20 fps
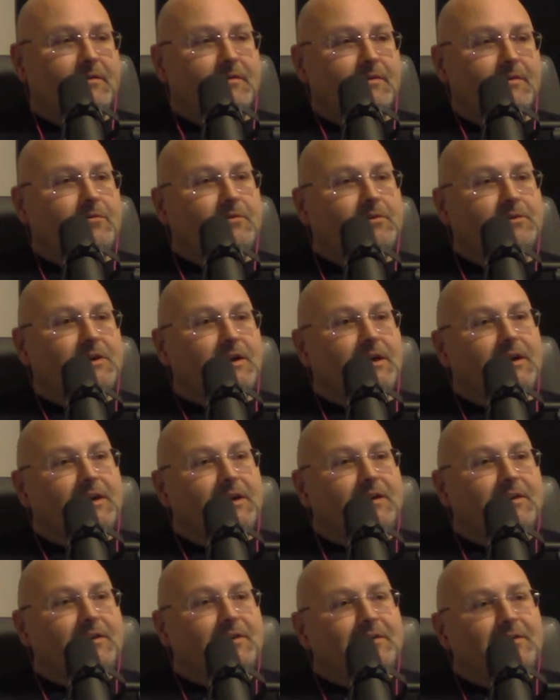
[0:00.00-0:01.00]
which
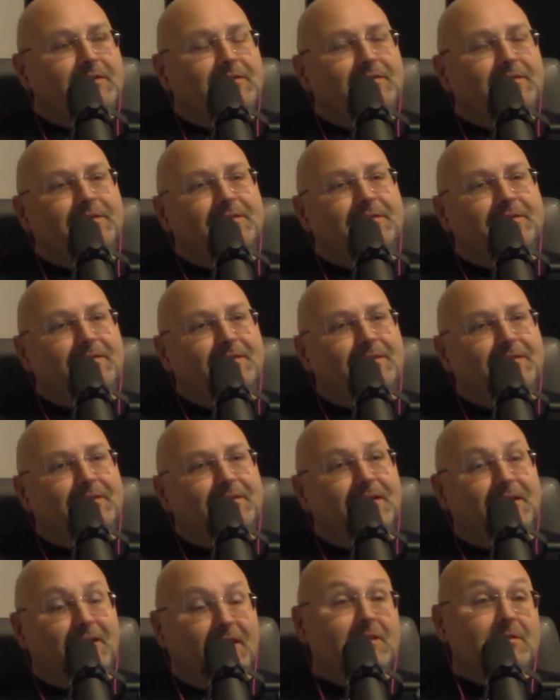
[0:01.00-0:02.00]
I
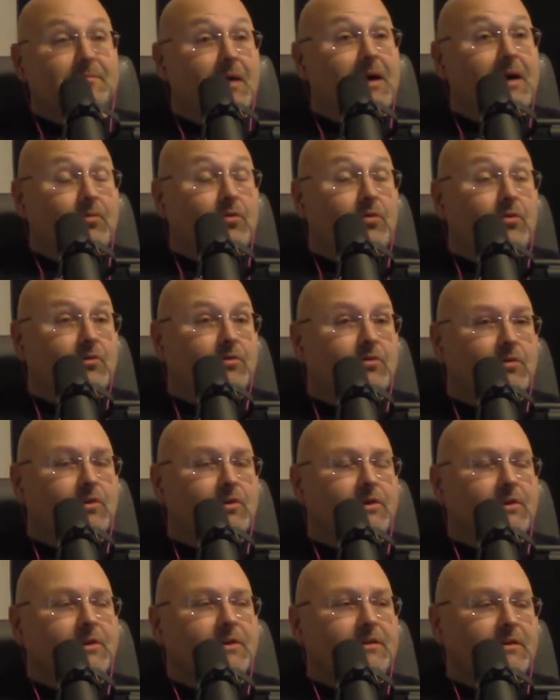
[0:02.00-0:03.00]
in the Bible,
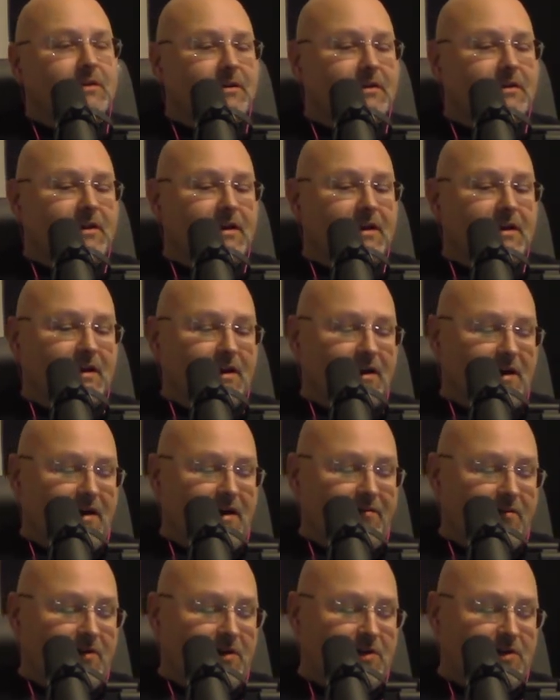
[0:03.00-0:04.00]
and I
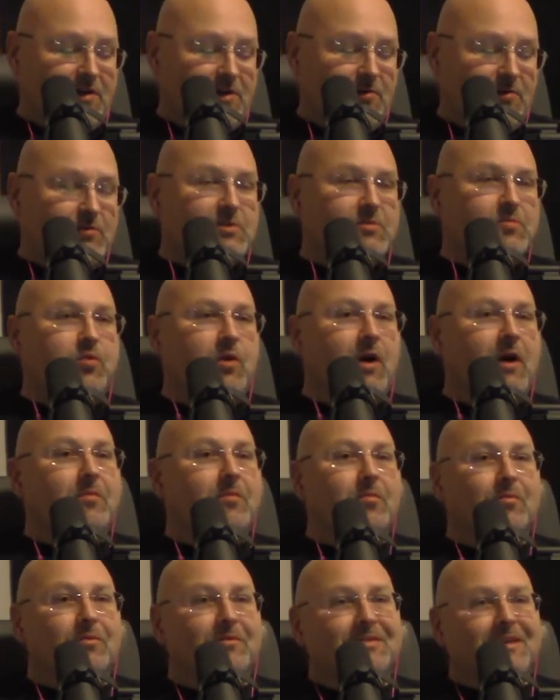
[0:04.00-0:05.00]
have a huge
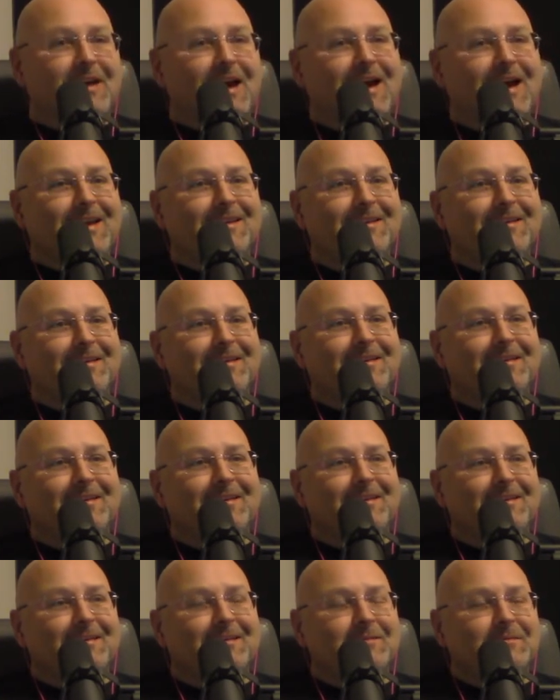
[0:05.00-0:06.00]
problem with that
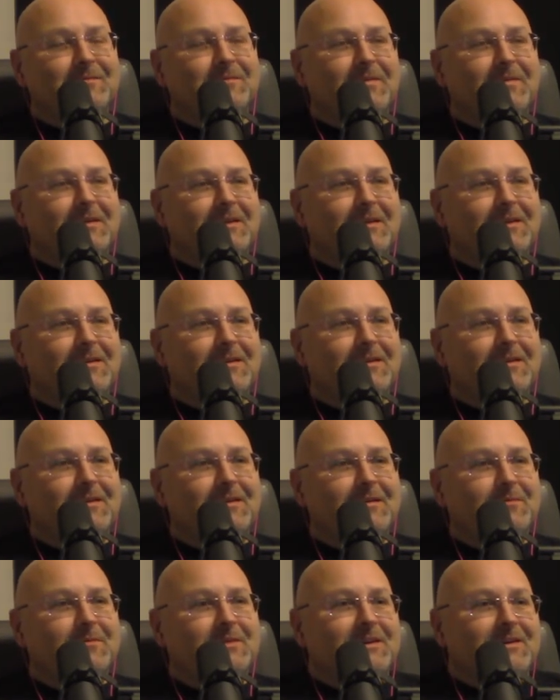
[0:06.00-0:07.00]

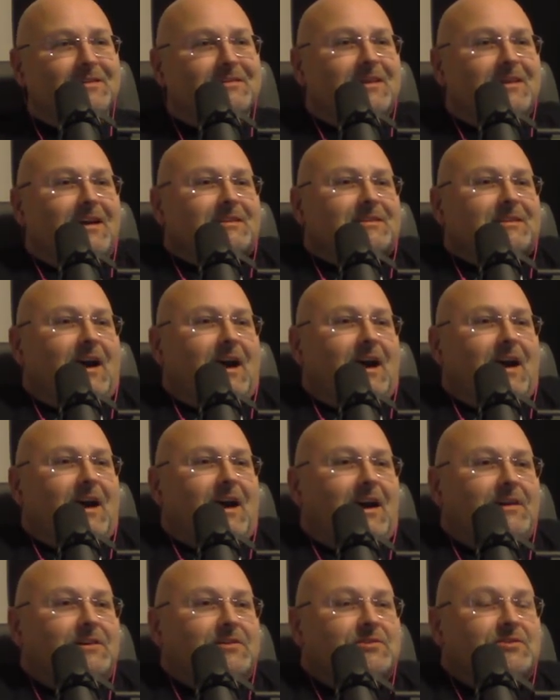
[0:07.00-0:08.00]
because that's I
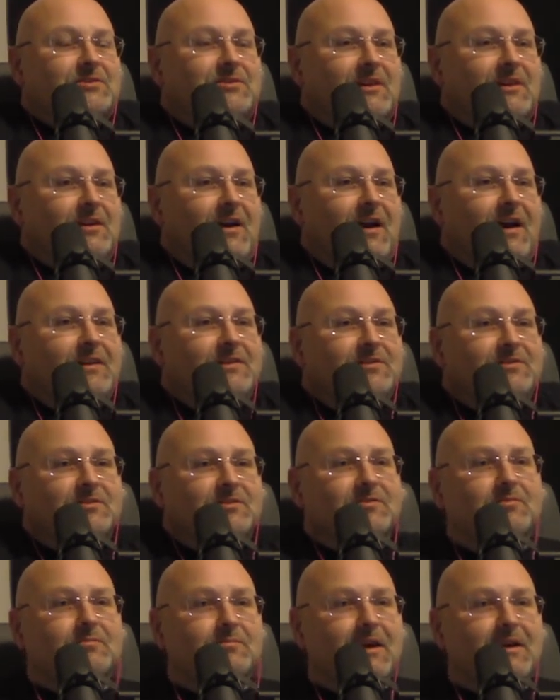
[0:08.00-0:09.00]
I, I
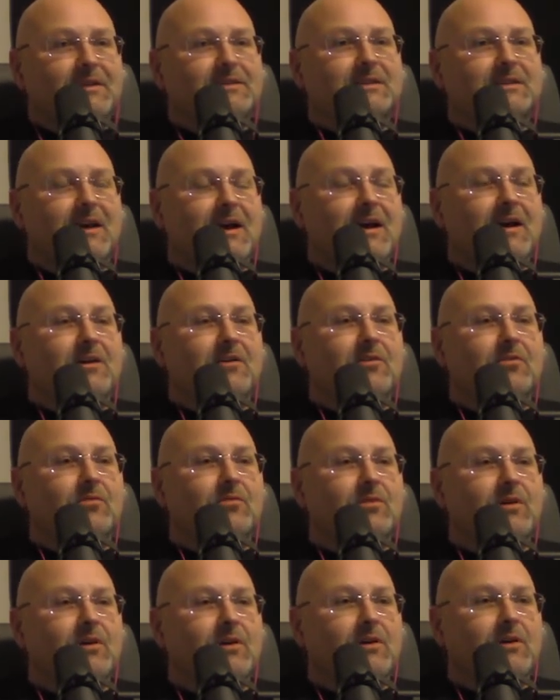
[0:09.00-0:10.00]
assume that's
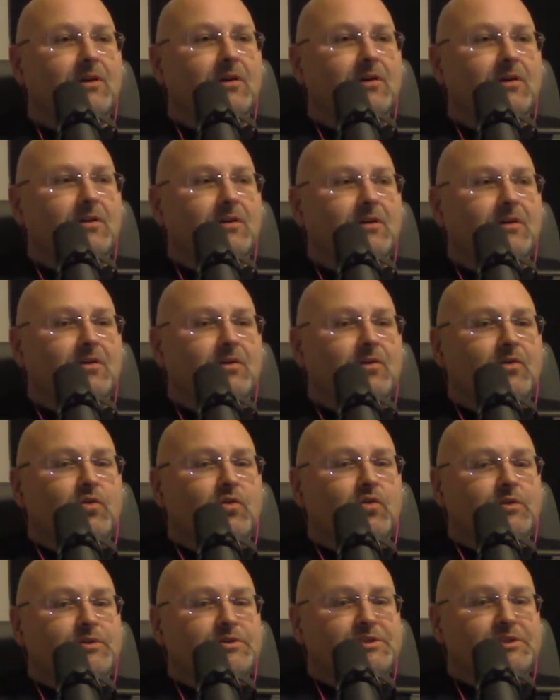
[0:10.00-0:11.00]
how
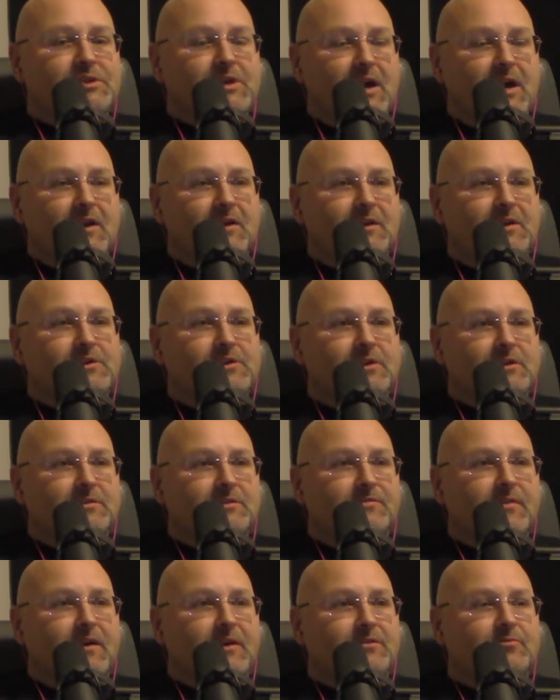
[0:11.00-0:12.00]
Christianity
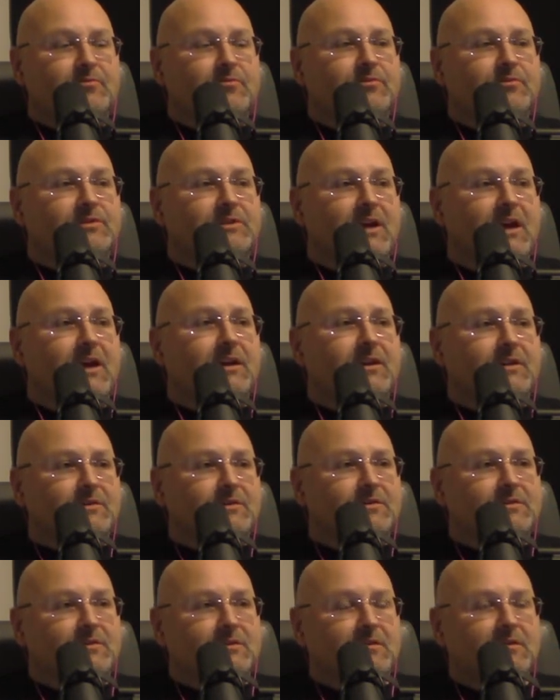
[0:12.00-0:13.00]
justified their
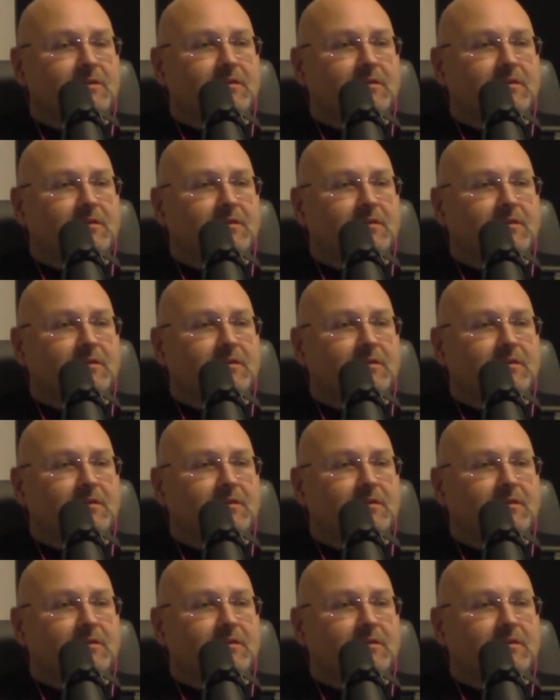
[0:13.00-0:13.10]
crusades